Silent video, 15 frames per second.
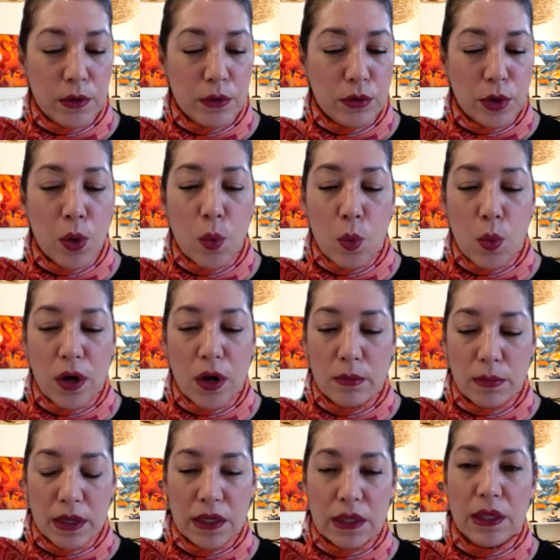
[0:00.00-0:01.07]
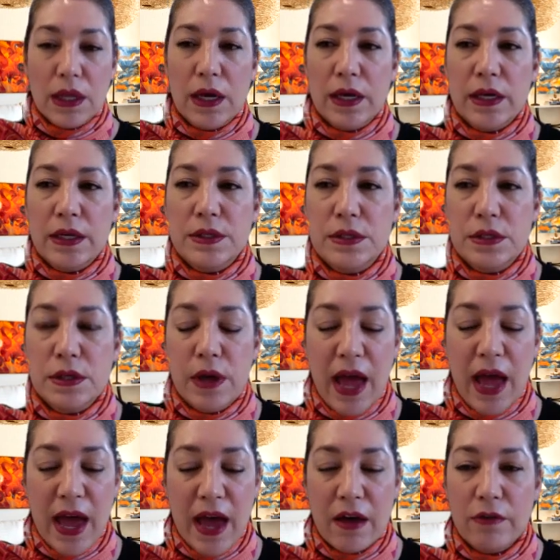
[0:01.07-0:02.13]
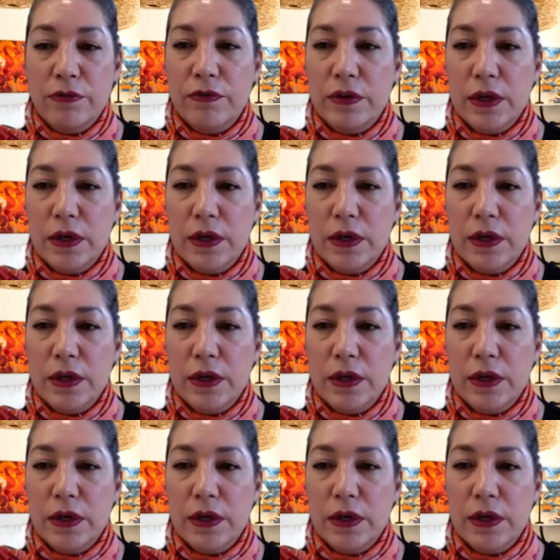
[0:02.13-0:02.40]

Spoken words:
don't want my clients to have